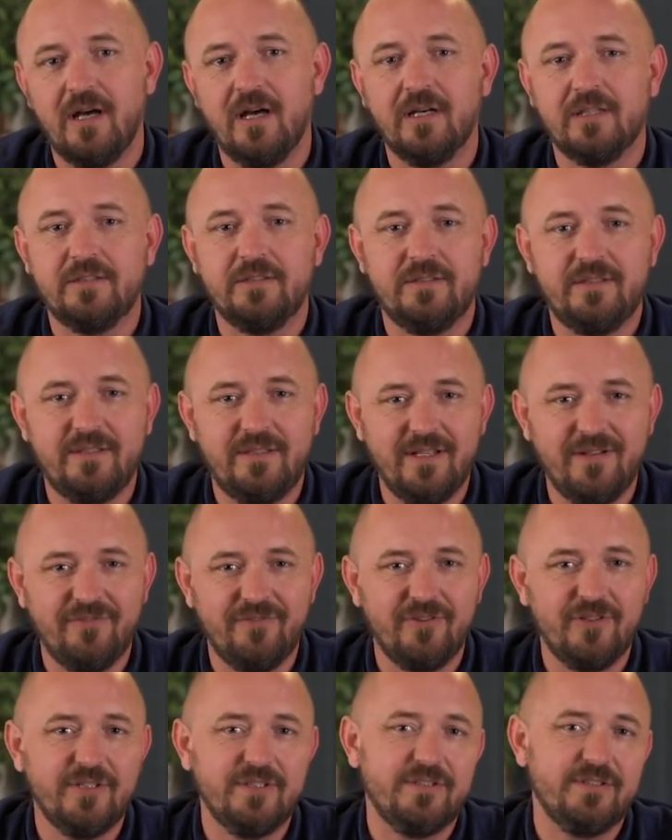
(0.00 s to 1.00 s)
a
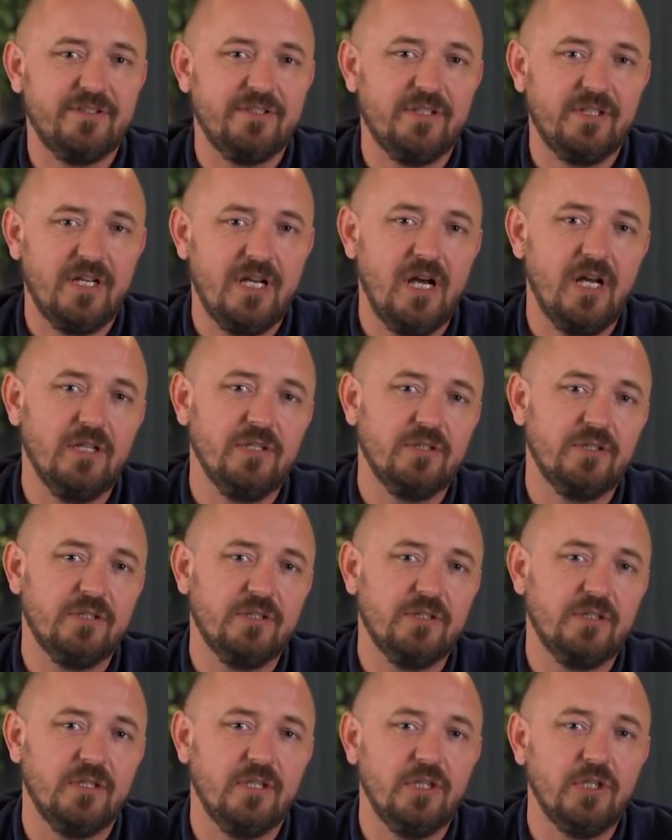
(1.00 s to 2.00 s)
different
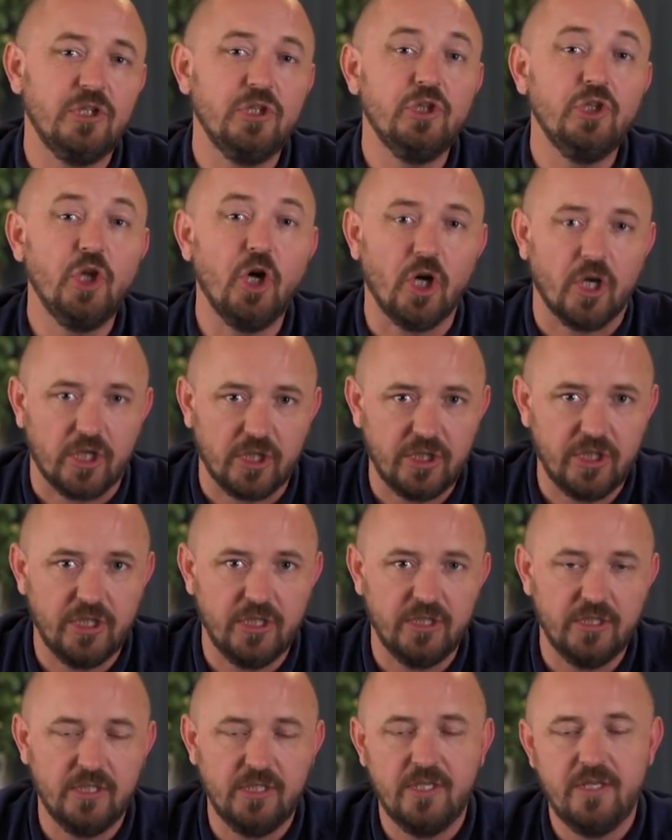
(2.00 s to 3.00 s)
color look
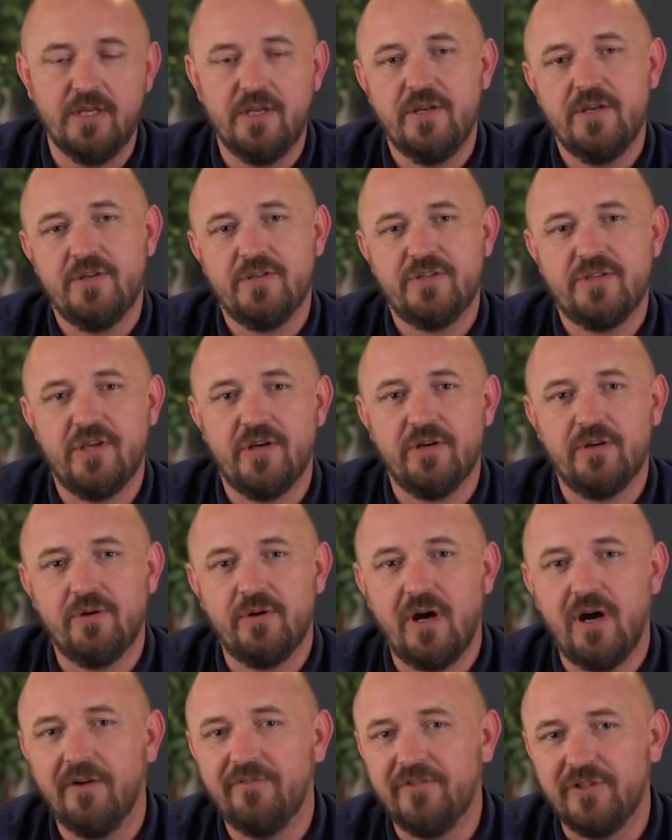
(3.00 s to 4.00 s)
so
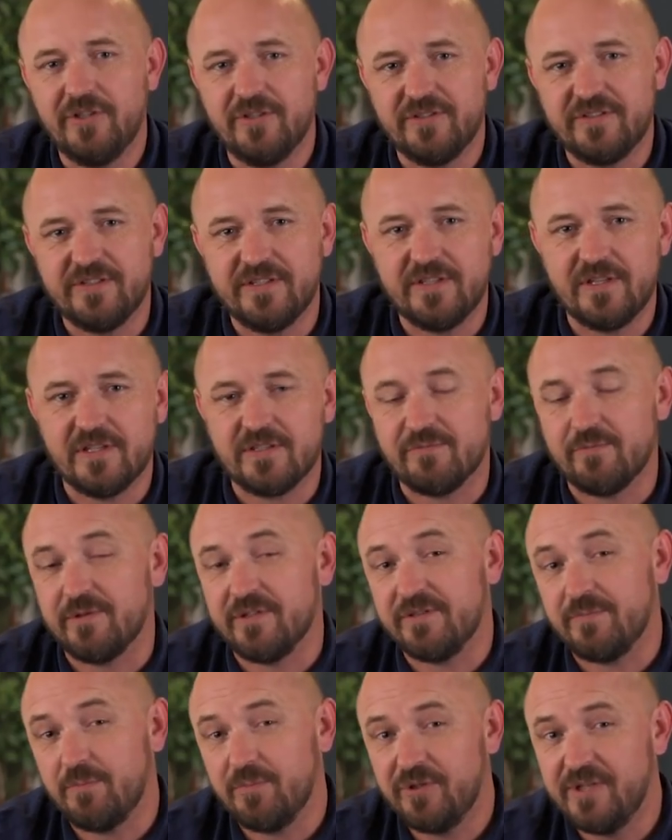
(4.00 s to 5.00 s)
often you see this
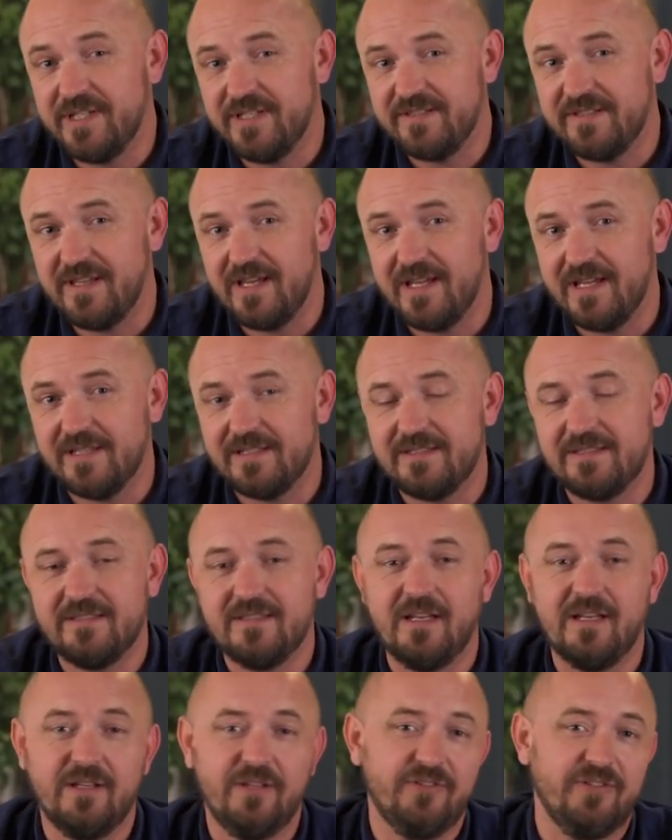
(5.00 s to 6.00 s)
with presets.
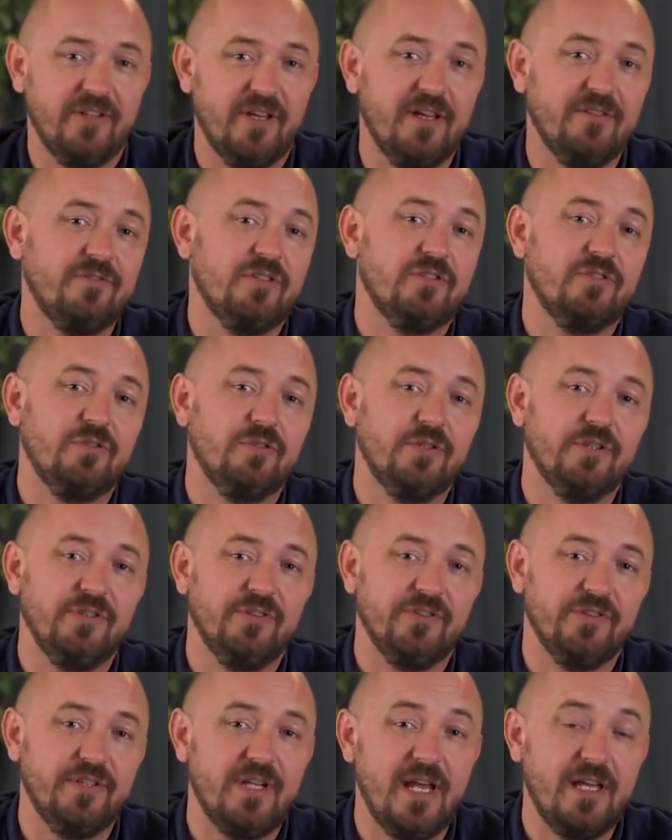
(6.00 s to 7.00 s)
I also have
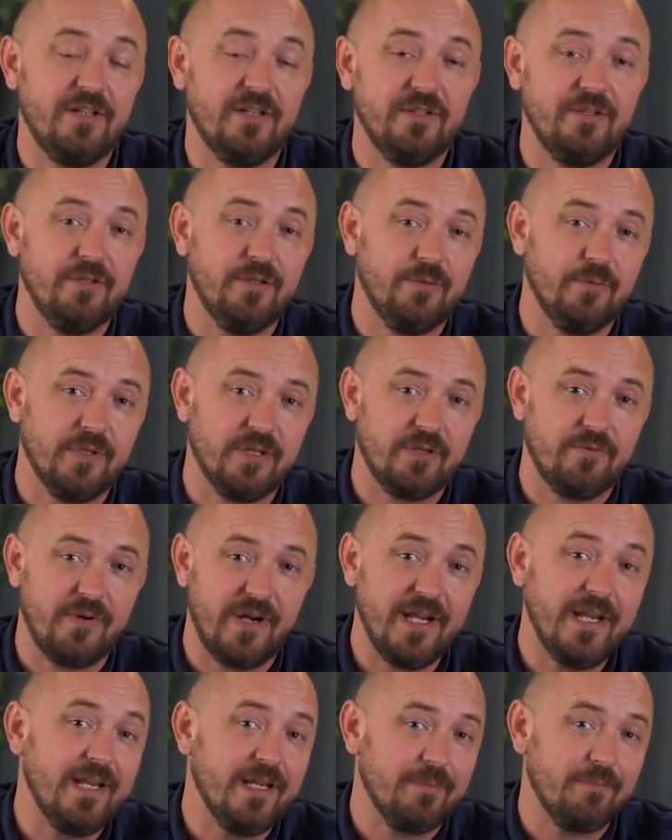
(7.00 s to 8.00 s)
tutorials on how to do it with
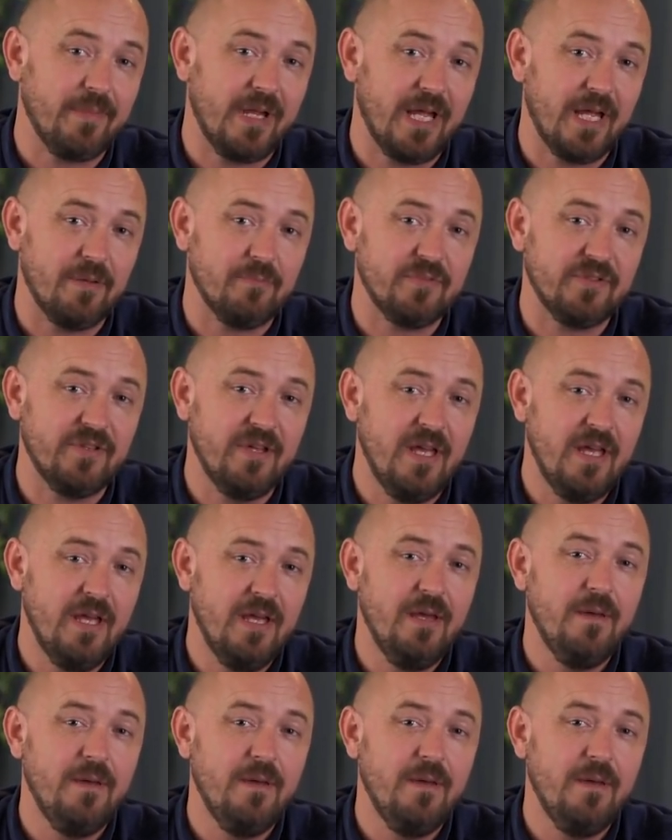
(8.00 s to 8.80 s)
gradient maps.